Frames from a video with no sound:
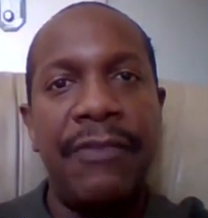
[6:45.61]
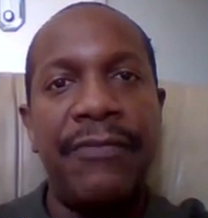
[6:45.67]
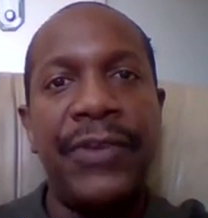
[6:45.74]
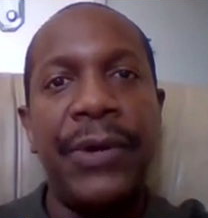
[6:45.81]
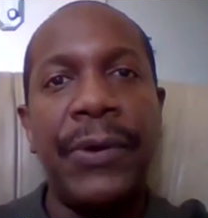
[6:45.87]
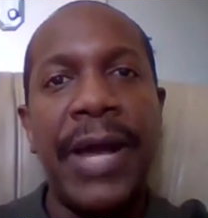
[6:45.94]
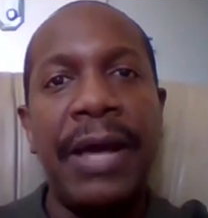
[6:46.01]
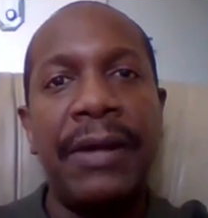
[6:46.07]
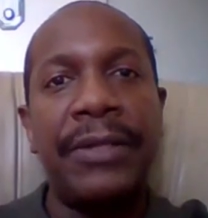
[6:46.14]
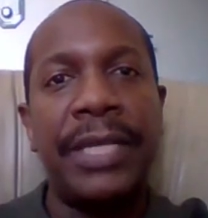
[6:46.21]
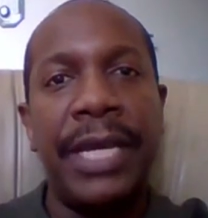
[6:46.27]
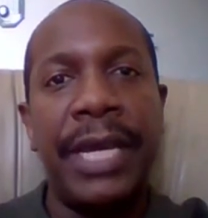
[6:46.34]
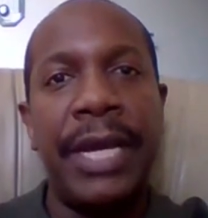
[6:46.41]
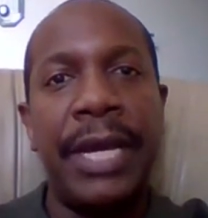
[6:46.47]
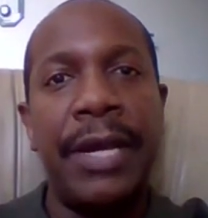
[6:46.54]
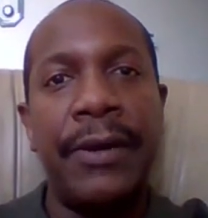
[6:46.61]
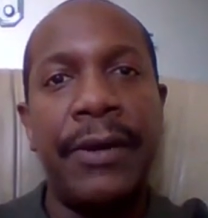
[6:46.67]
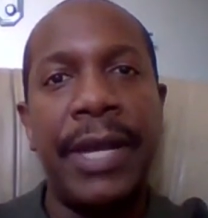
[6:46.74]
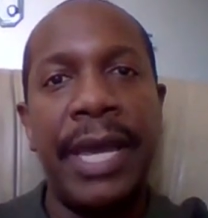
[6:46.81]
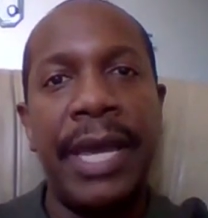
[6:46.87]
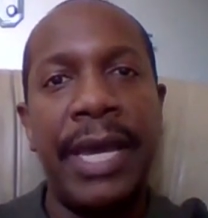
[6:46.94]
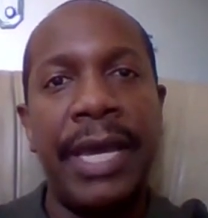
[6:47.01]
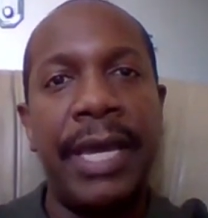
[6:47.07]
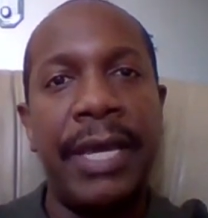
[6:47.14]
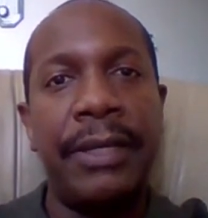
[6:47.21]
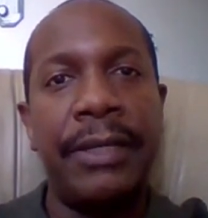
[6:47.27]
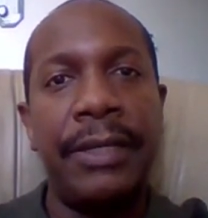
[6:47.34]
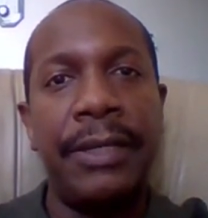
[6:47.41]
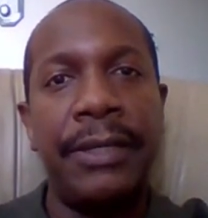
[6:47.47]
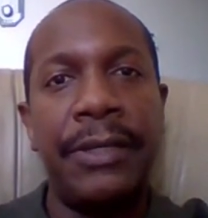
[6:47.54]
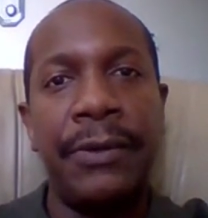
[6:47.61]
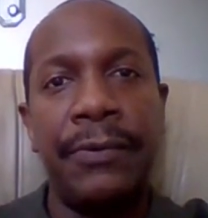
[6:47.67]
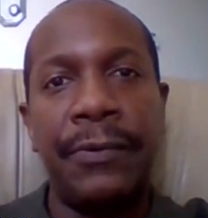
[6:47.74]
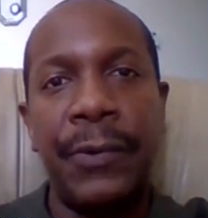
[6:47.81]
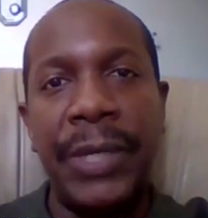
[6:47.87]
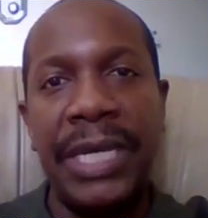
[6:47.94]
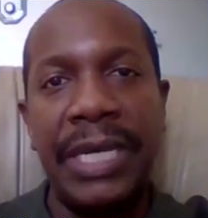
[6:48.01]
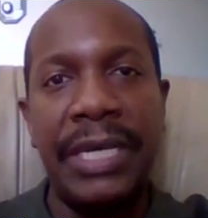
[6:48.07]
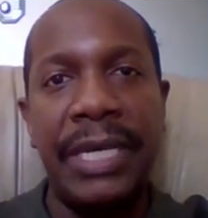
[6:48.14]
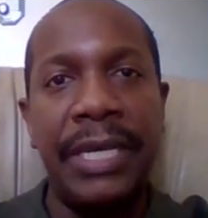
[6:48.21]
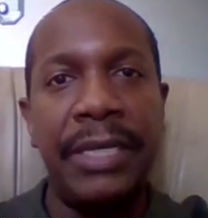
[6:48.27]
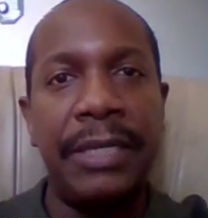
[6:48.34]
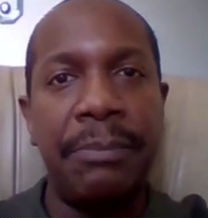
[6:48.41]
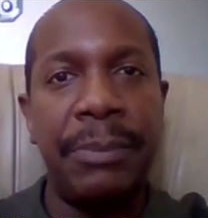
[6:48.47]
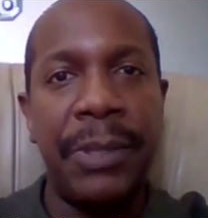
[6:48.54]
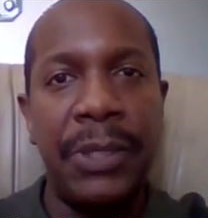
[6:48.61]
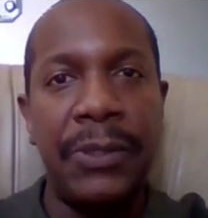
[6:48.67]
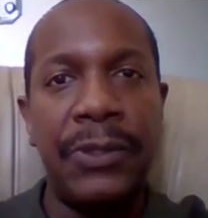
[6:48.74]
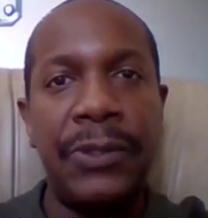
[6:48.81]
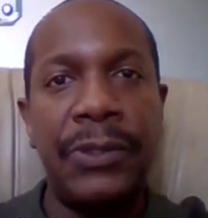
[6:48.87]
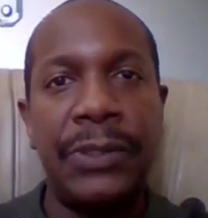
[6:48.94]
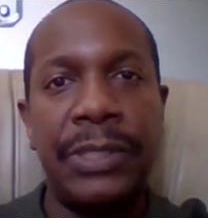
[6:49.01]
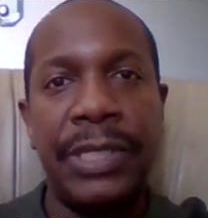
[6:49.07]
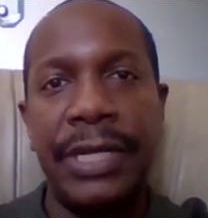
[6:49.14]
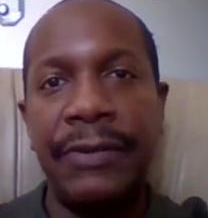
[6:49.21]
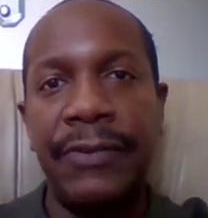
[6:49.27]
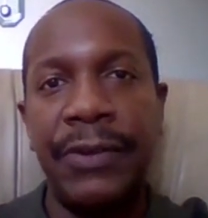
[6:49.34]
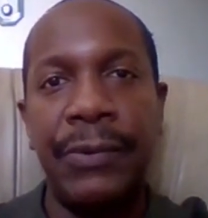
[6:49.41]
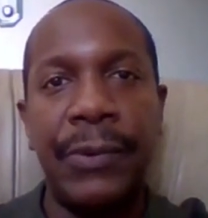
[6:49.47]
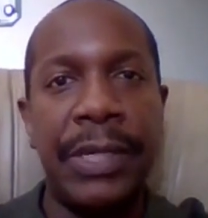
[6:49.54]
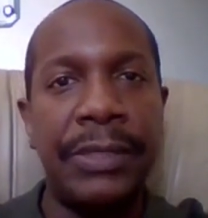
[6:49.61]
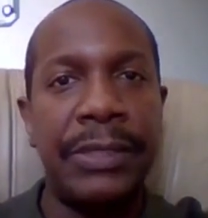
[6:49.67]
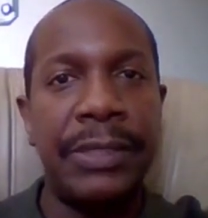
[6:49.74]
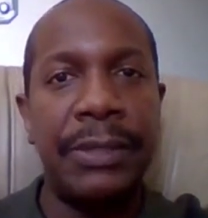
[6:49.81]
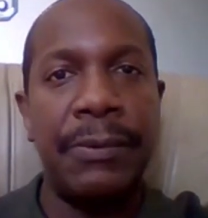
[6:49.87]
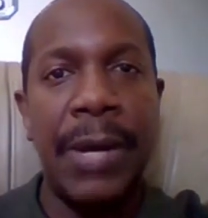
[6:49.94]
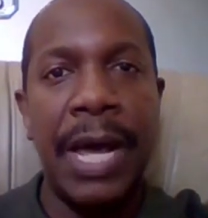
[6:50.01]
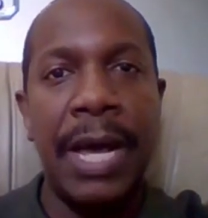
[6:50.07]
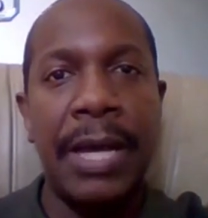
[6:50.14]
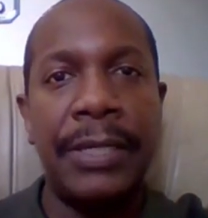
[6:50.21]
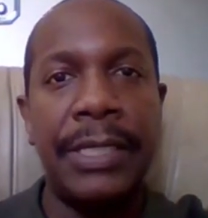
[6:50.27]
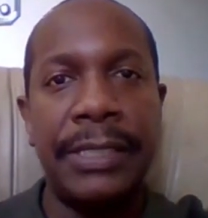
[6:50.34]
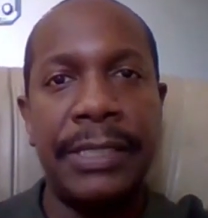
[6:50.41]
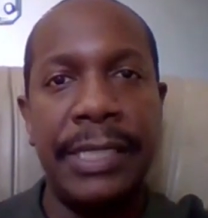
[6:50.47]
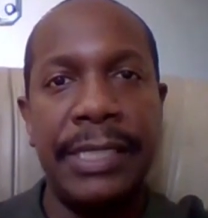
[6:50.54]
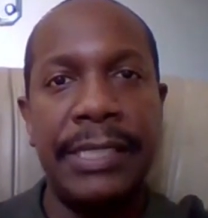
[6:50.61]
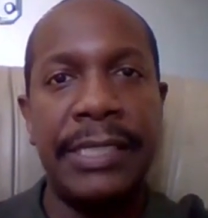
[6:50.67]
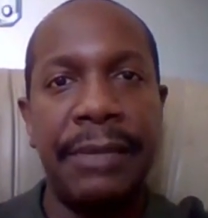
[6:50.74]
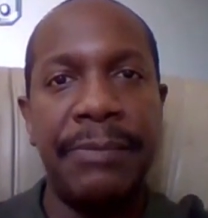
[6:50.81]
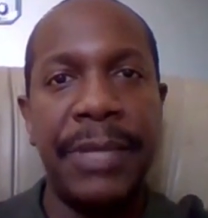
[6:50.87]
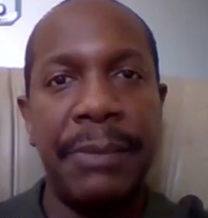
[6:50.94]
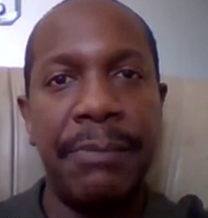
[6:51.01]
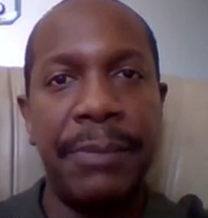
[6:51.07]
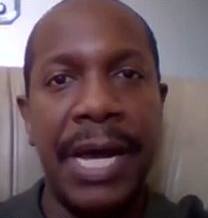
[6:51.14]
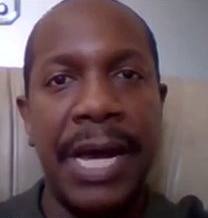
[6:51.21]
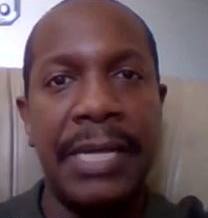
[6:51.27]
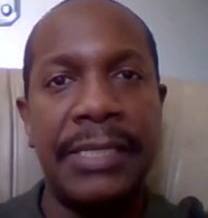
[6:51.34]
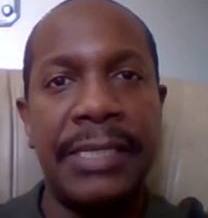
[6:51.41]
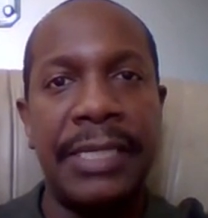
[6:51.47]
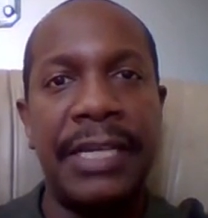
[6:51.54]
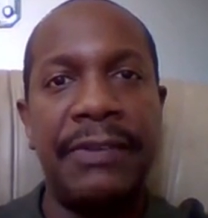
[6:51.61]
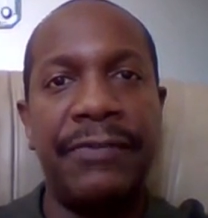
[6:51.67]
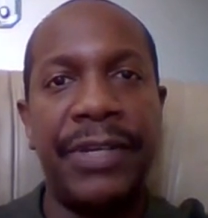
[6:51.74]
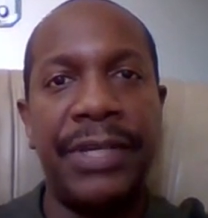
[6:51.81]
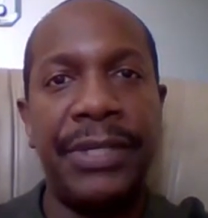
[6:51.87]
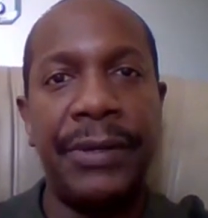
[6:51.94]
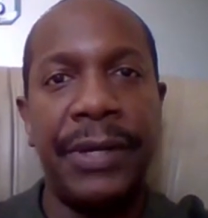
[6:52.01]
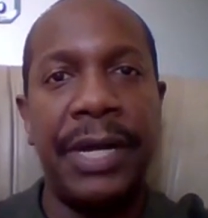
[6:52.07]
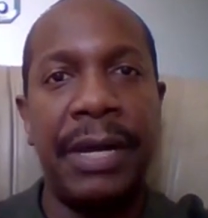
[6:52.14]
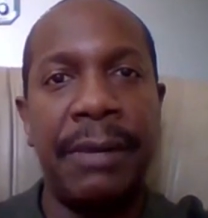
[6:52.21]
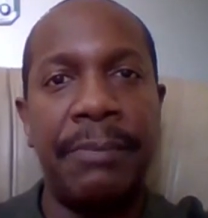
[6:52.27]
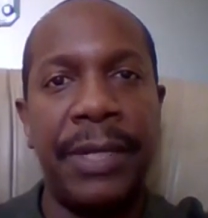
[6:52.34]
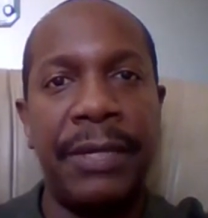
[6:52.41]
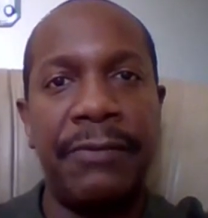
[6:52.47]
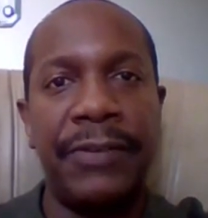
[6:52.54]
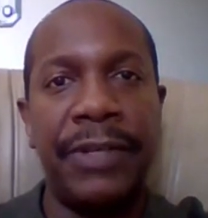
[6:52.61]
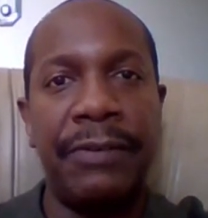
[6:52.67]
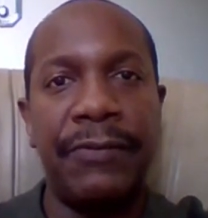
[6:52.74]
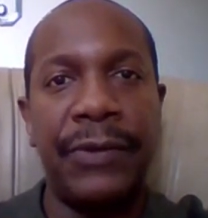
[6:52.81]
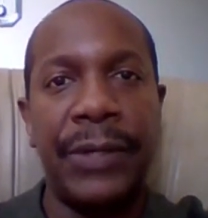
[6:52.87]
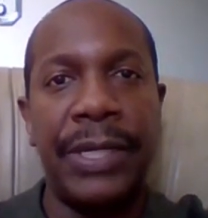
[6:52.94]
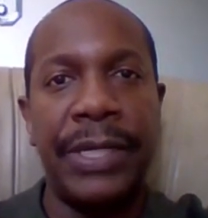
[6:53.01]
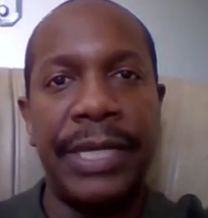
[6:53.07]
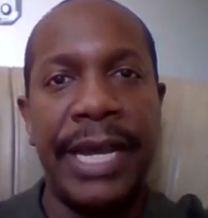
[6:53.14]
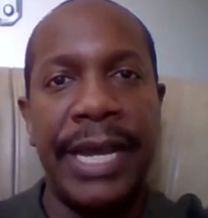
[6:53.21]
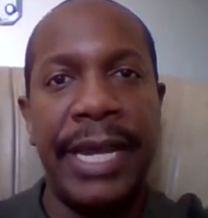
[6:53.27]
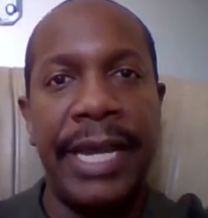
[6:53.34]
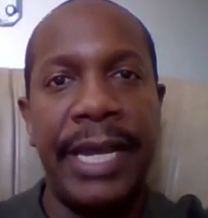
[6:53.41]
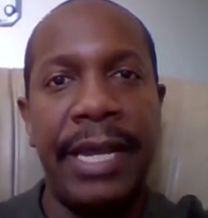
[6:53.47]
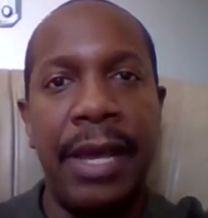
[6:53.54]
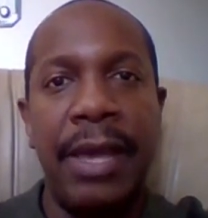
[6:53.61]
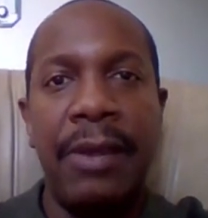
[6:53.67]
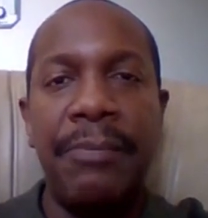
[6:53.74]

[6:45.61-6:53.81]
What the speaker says: If you're out there and you're reading the posts and every once in a while you see something positive and you're uplifted for a day,